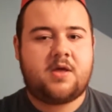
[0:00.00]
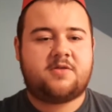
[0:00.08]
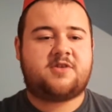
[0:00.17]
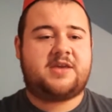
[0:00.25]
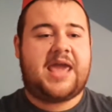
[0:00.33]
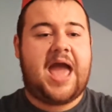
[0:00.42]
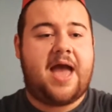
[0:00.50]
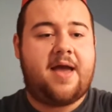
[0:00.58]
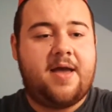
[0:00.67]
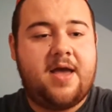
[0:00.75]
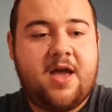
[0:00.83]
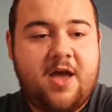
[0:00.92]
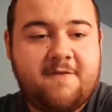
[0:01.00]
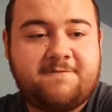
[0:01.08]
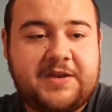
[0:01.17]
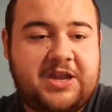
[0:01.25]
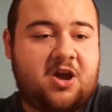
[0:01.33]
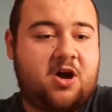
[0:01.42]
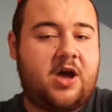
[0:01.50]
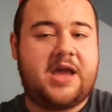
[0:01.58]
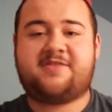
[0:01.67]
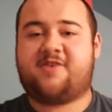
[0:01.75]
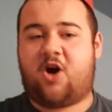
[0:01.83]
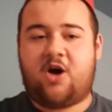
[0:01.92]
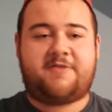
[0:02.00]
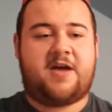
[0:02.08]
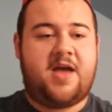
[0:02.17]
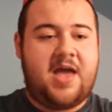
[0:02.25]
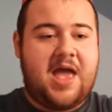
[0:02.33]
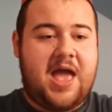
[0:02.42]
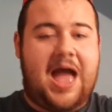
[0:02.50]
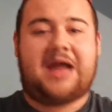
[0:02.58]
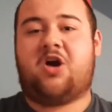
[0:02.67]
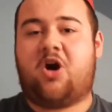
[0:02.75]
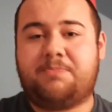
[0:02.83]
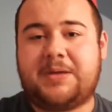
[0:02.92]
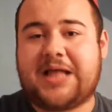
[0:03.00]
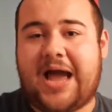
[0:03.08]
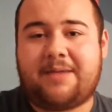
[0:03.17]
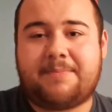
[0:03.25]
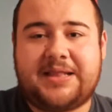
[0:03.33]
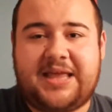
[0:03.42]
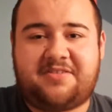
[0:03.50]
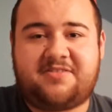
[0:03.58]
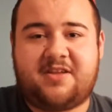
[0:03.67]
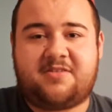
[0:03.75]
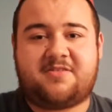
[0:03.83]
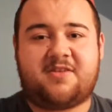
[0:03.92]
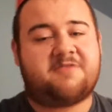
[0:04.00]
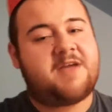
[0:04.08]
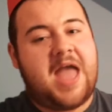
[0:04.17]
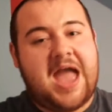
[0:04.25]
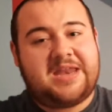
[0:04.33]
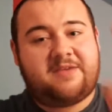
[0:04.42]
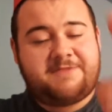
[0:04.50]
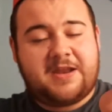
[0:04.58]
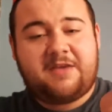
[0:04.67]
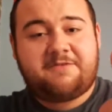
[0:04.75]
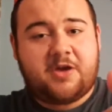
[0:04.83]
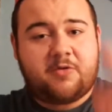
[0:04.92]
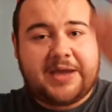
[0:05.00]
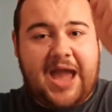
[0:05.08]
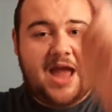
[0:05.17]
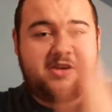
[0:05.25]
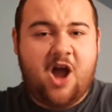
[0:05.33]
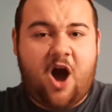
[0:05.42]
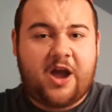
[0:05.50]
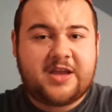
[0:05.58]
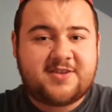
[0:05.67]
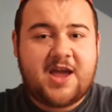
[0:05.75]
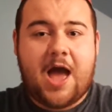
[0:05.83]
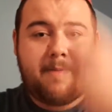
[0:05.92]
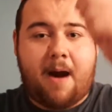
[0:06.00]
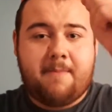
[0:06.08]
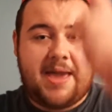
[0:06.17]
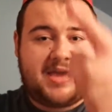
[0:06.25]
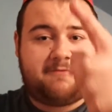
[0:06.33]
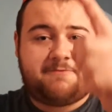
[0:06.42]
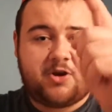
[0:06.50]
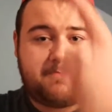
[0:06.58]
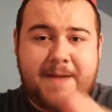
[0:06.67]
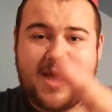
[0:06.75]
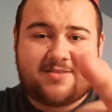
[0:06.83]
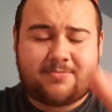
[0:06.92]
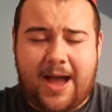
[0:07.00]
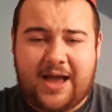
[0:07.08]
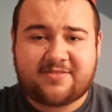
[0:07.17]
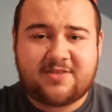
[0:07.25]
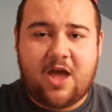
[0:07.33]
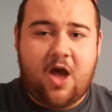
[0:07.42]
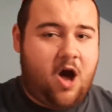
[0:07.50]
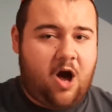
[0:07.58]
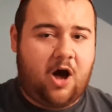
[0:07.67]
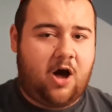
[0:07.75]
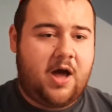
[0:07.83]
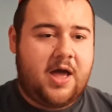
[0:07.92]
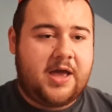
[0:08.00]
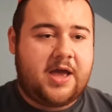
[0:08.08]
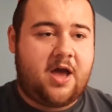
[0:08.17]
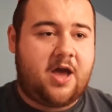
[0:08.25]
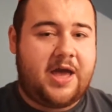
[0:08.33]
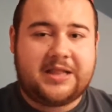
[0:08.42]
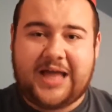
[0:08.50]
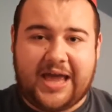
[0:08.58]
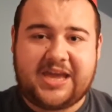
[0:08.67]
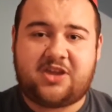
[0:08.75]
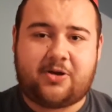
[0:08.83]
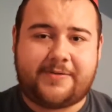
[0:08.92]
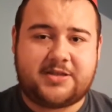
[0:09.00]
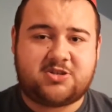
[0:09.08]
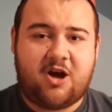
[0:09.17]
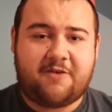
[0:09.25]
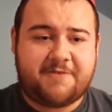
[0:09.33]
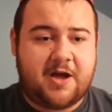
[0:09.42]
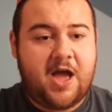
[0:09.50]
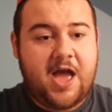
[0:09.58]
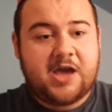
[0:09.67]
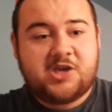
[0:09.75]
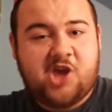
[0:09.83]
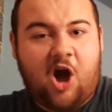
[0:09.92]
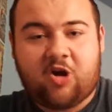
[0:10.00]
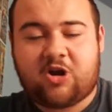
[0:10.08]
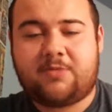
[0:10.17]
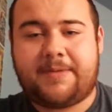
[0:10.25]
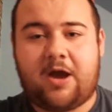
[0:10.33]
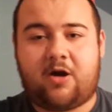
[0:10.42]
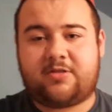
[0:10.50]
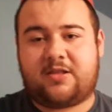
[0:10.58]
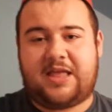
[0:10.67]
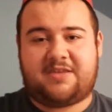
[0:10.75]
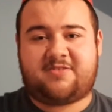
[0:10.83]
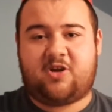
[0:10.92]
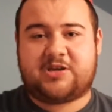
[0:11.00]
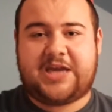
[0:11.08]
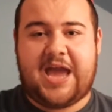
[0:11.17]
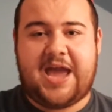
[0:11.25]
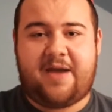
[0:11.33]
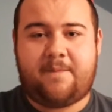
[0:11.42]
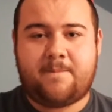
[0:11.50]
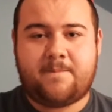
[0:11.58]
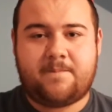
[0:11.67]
So, yeah, video is over and hope you like my list and stuff. And if any of you get annoyed about making fun of Betamax or uh, liking Donut Chauffeur, you're going to be on the list, okay?